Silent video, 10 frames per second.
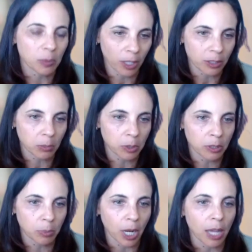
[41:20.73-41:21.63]

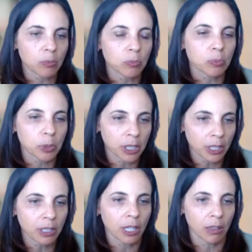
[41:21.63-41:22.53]
possible, but I
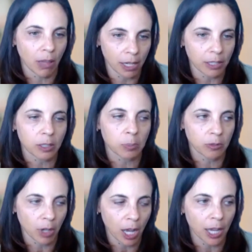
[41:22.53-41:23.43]
really like to
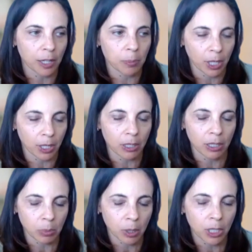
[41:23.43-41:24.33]
provide
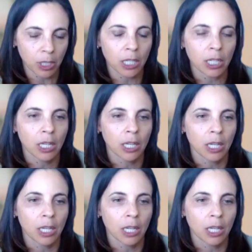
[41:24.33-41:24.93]
parent input